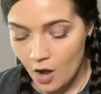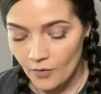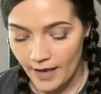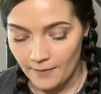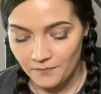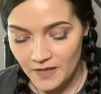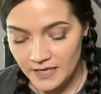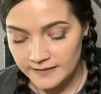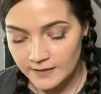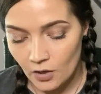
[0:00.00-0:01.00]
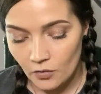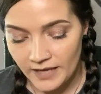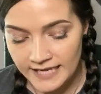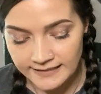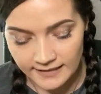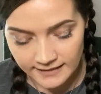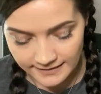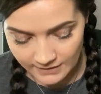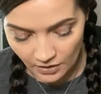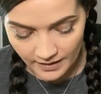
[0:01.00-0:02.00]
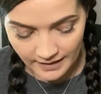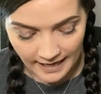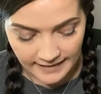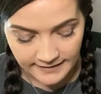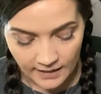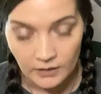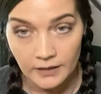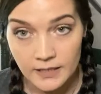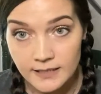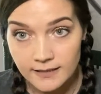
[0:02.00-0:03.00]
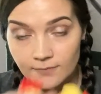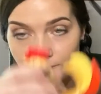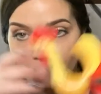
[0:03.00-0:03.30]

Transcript: Okay, so he's gonna start at eight dollars.